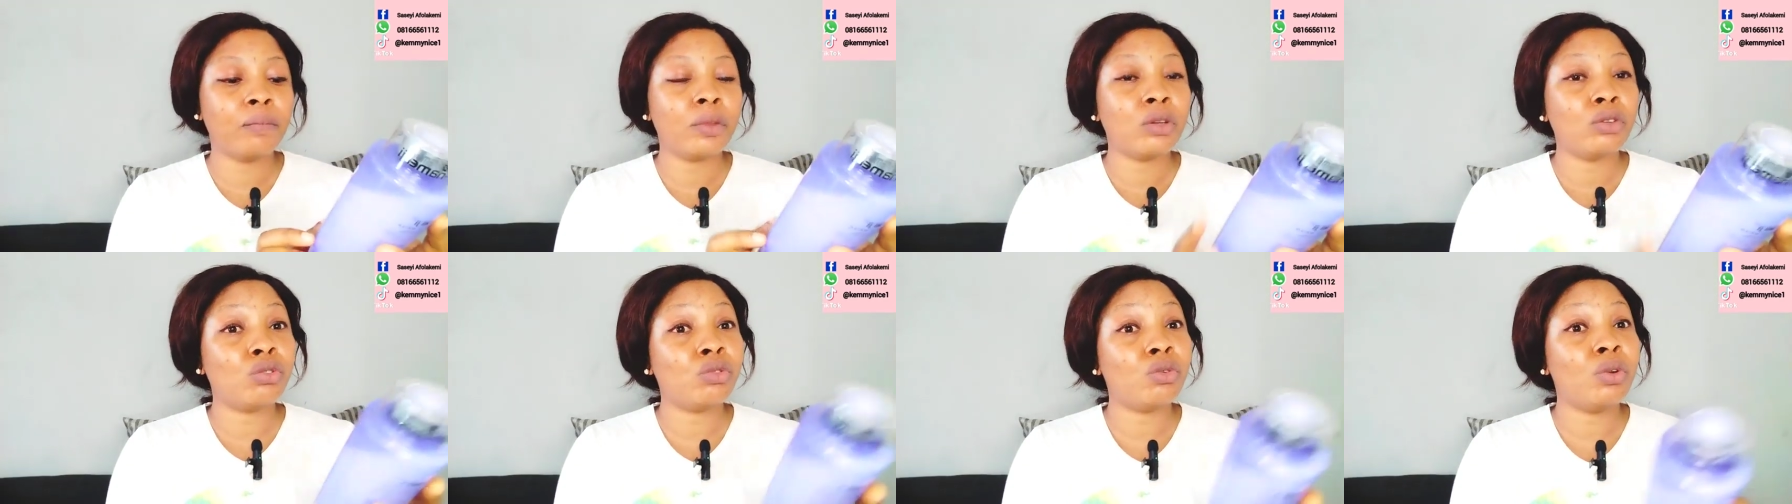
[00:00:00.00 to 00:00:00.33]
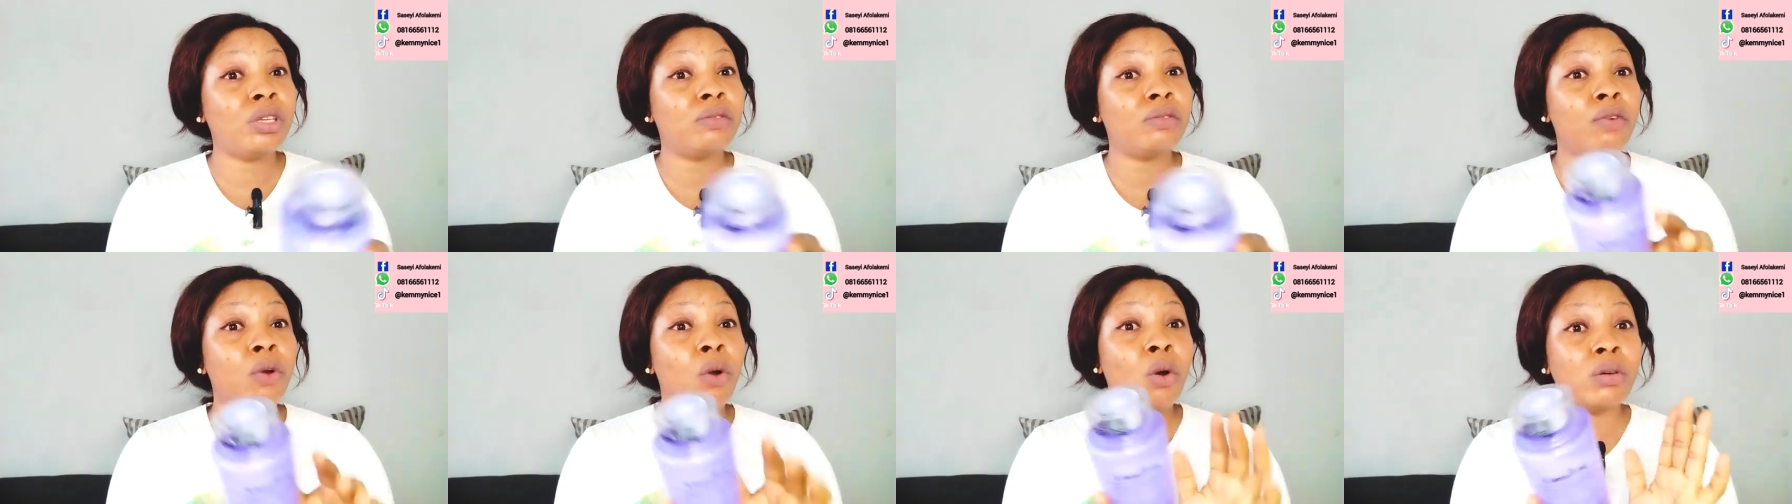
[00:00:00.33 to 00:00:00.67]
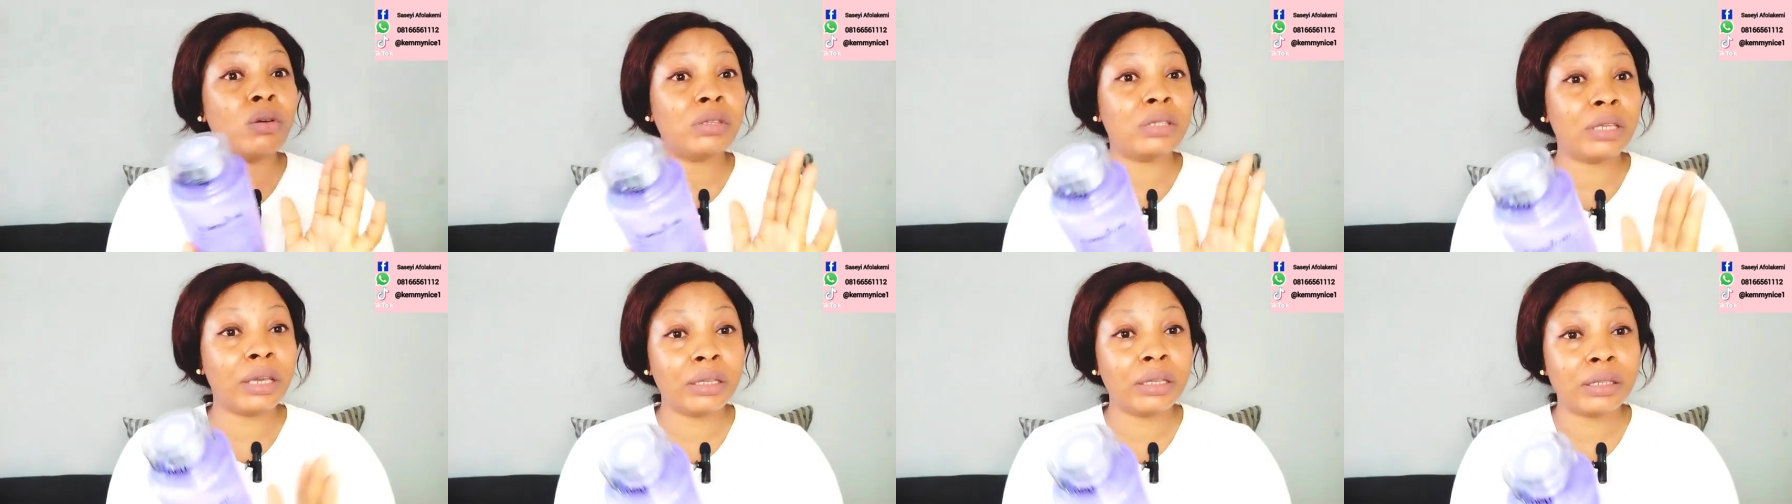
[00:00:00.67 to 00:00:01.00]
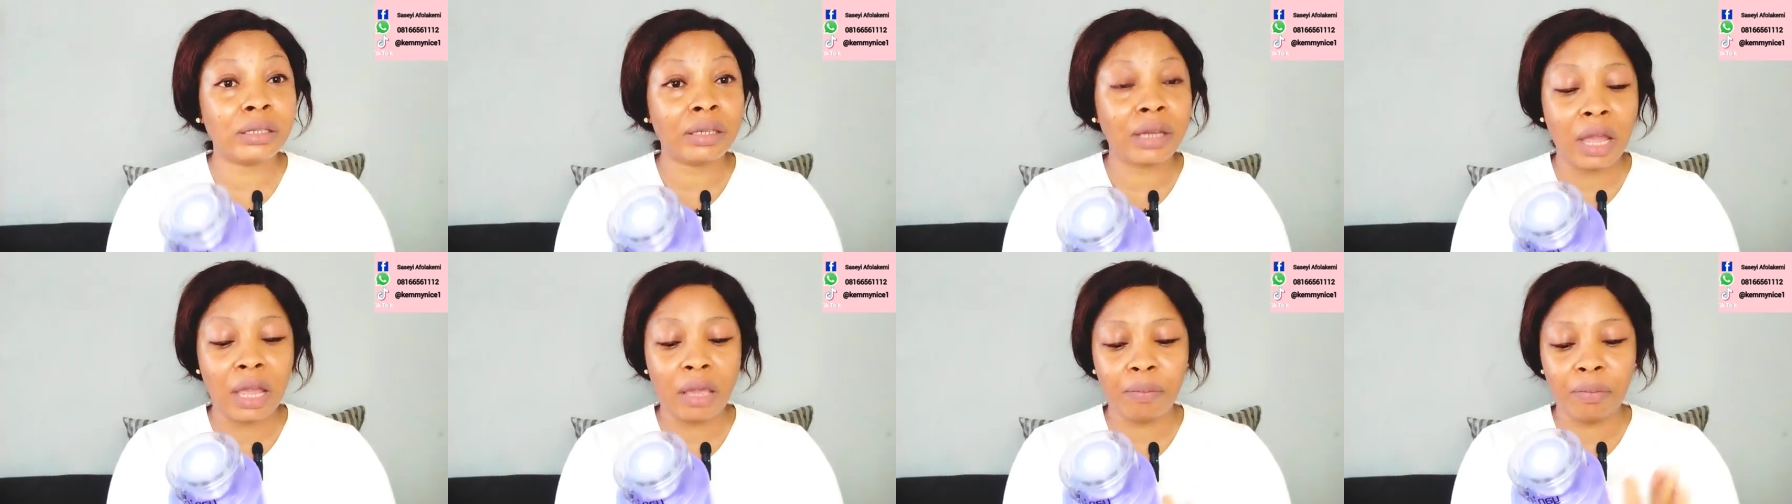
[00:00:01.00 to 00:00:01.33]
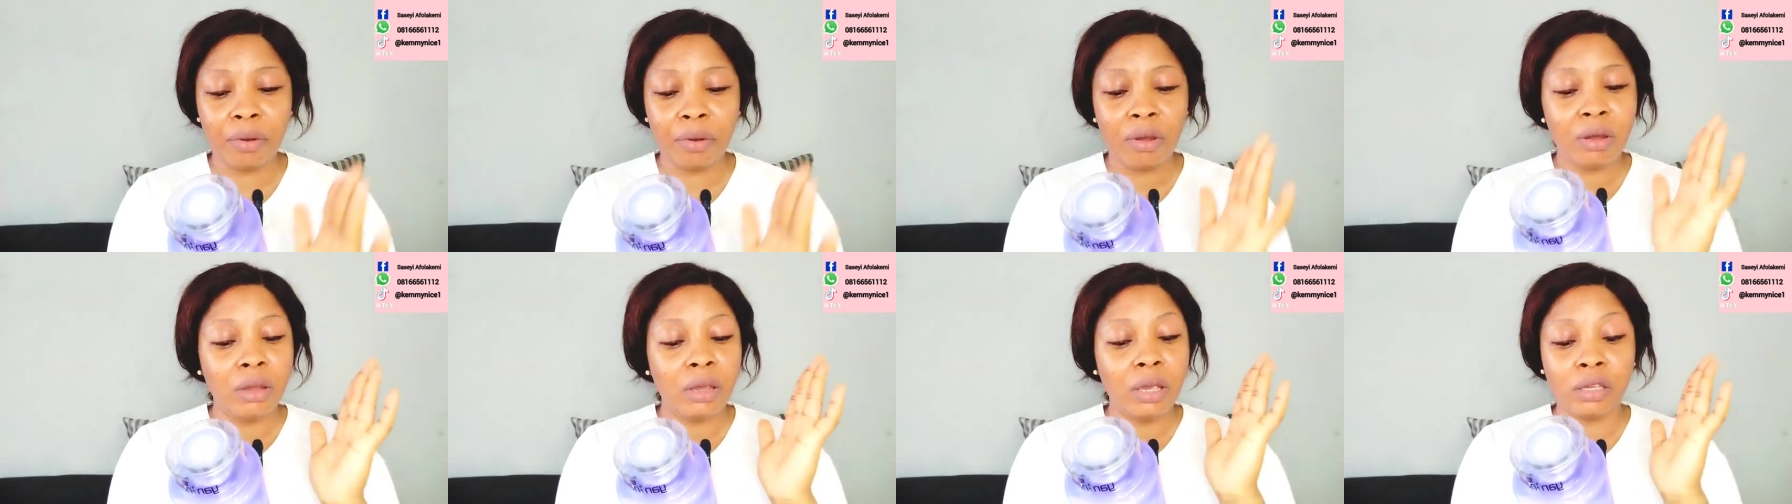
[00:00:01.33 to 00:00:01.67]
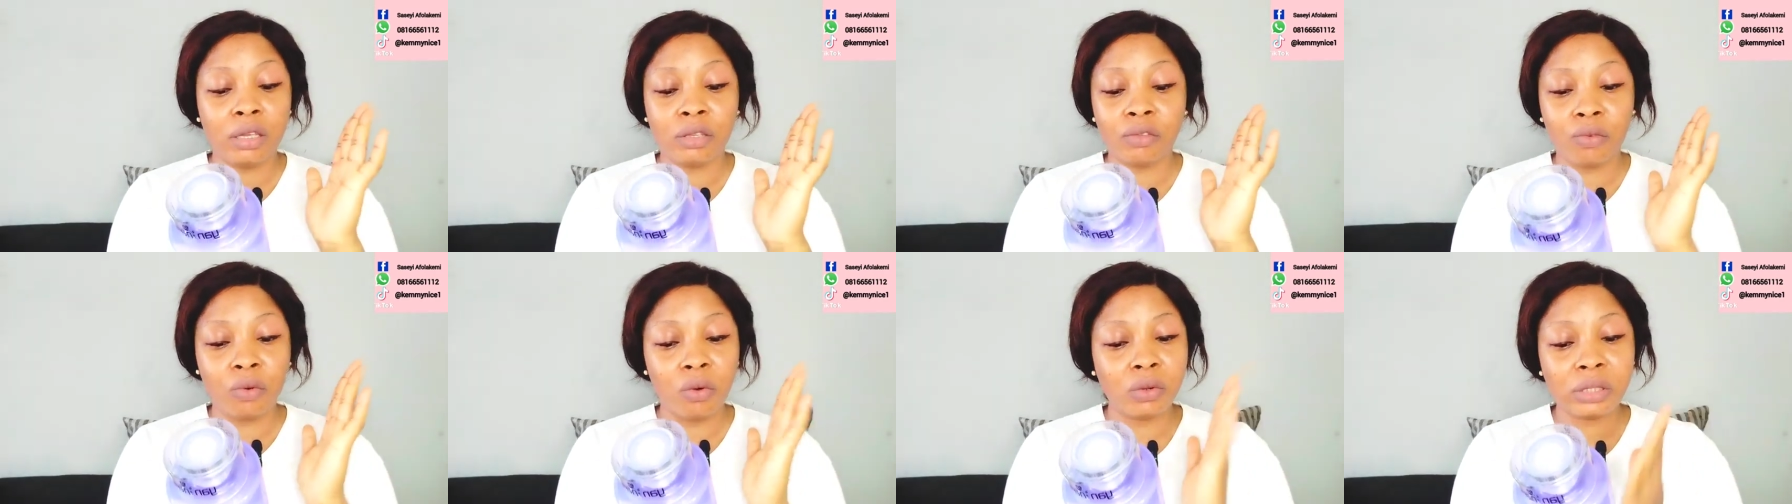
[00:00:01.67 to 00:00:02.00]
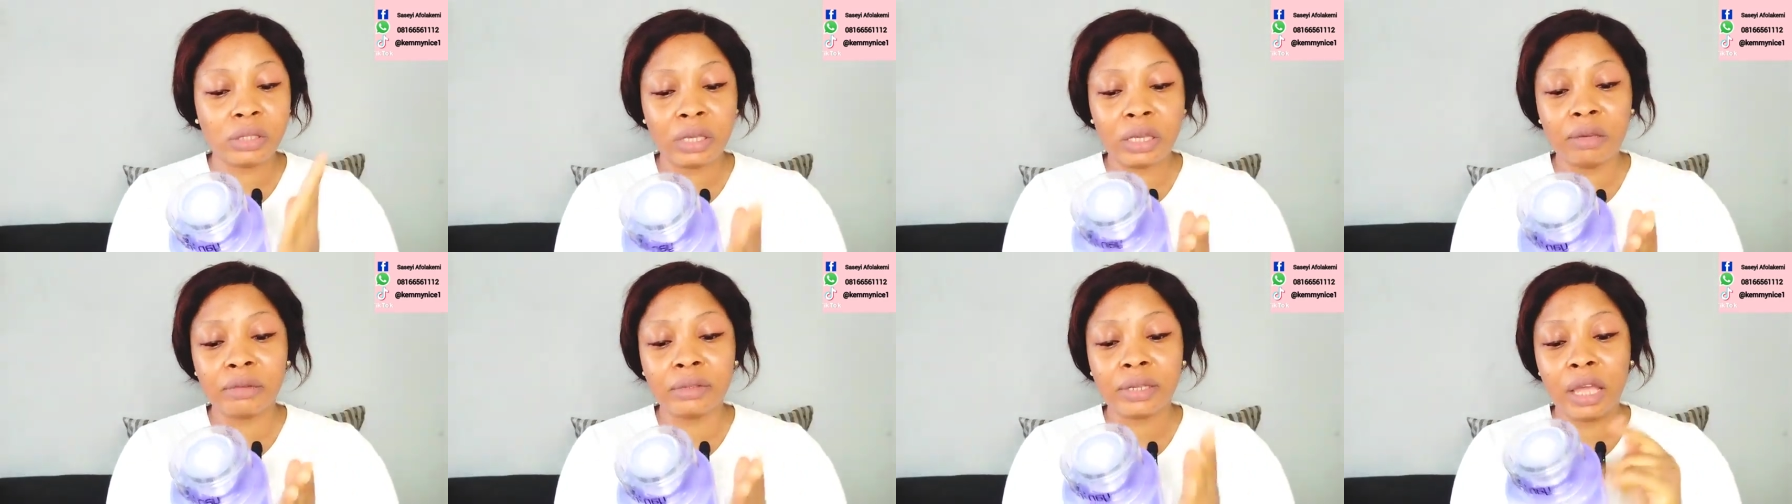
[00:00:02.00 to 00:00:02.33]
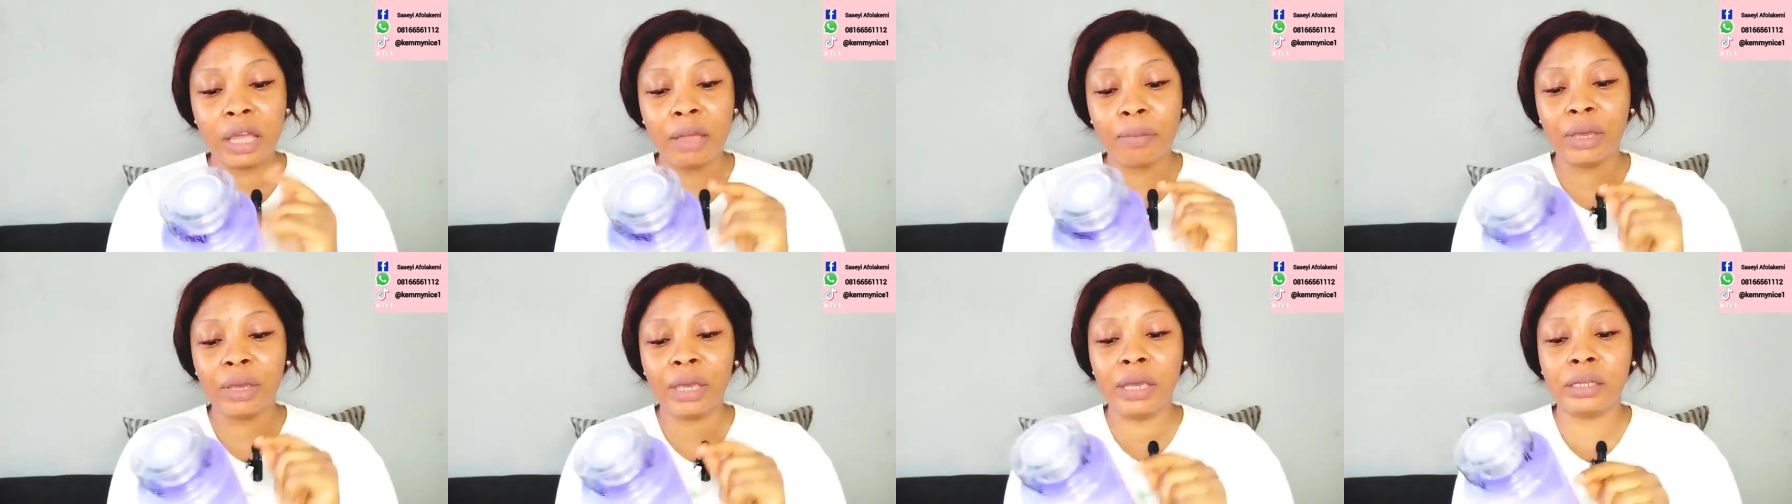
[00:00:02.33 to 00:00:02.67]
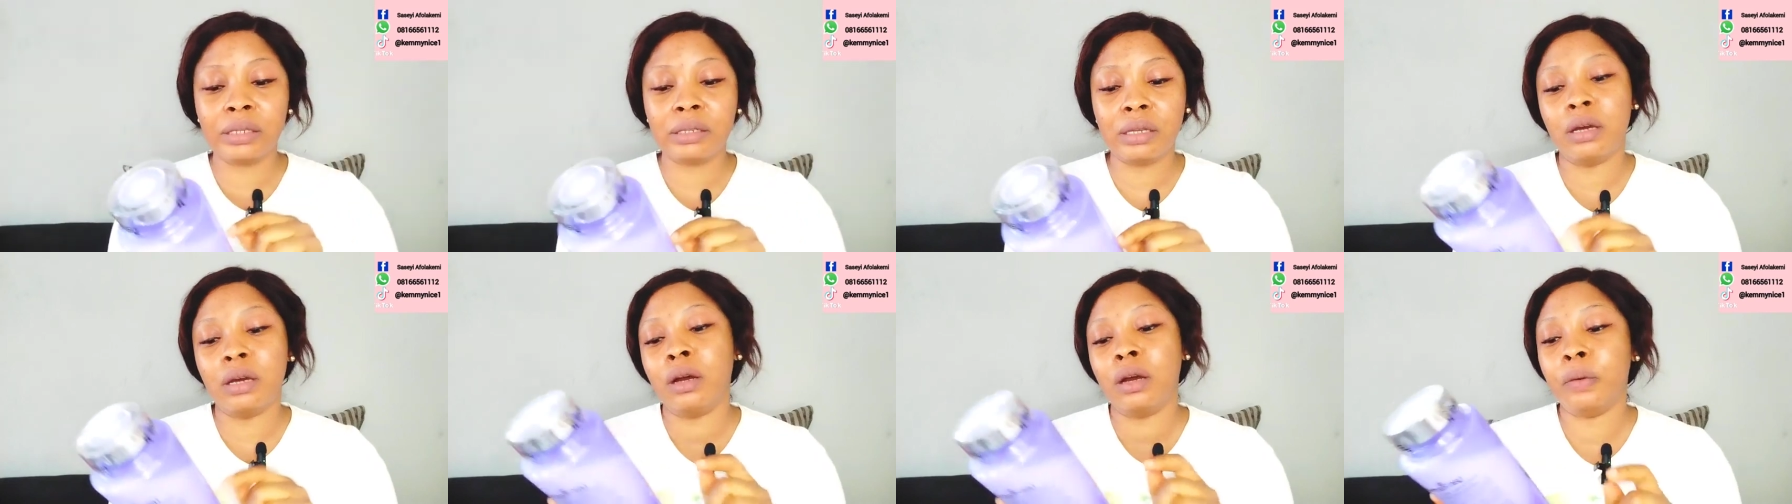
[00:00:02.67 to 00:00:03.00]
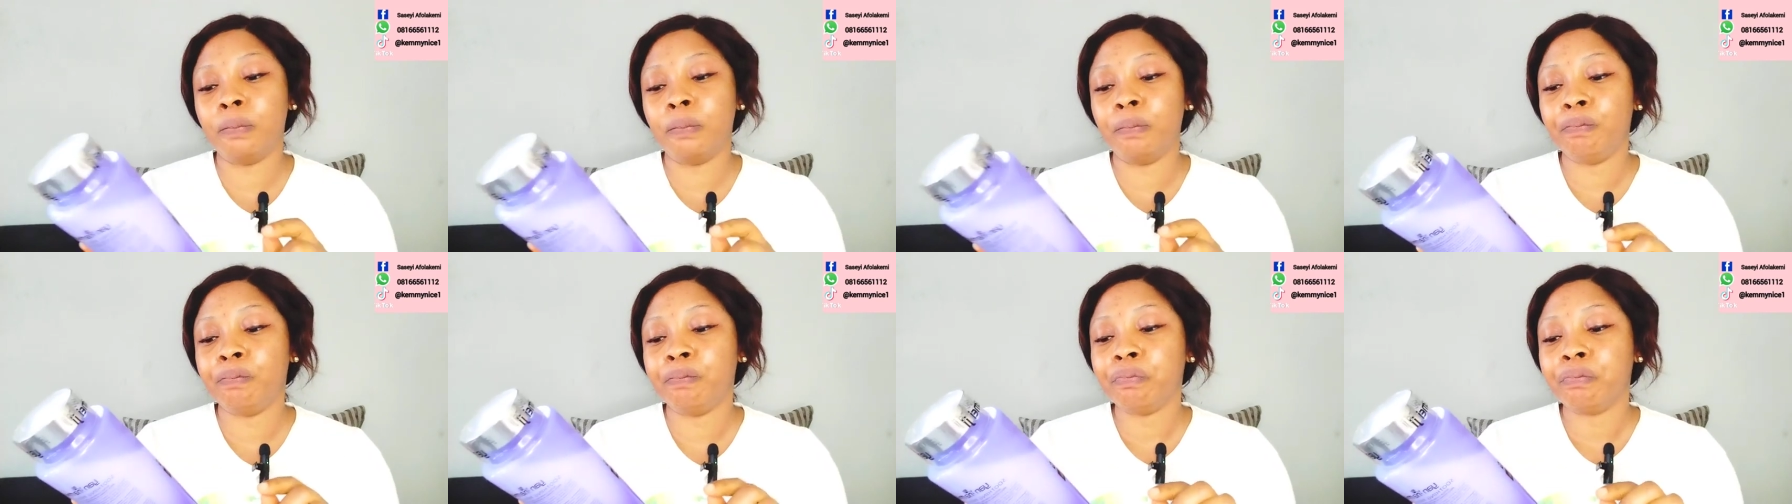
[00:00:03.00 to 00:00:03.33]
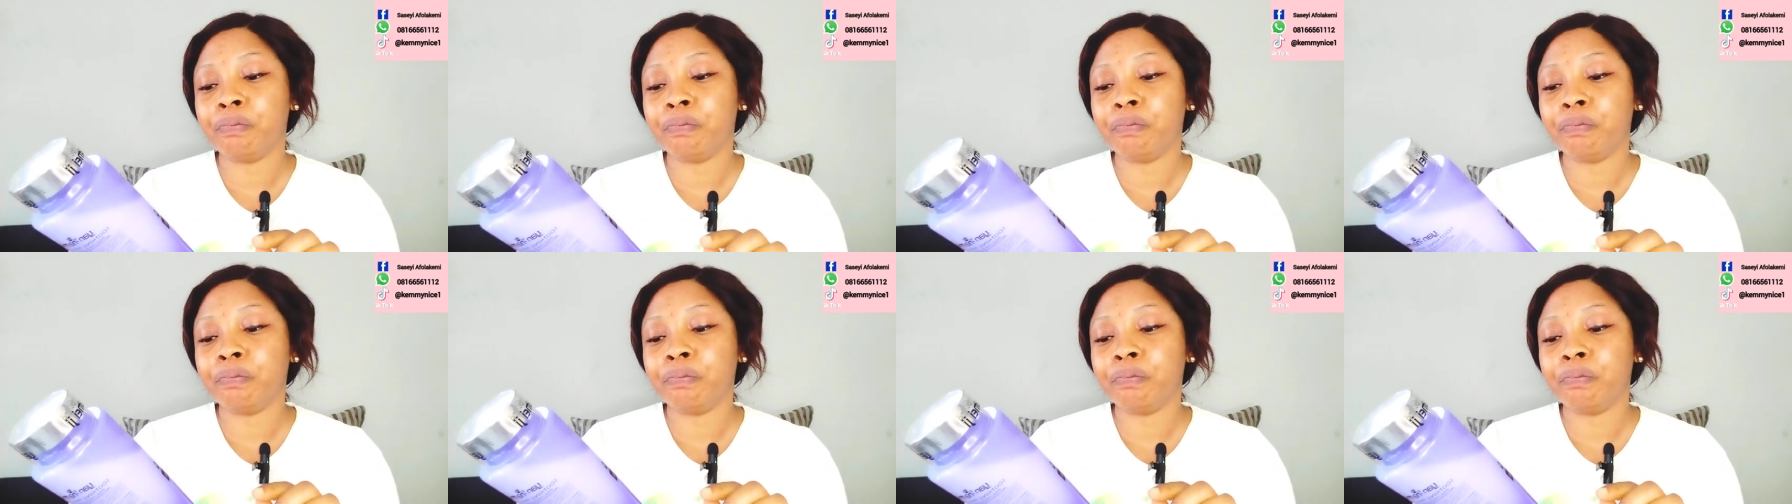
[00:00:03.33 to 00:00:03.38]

So it's for all skin type. It's for all skin type. It um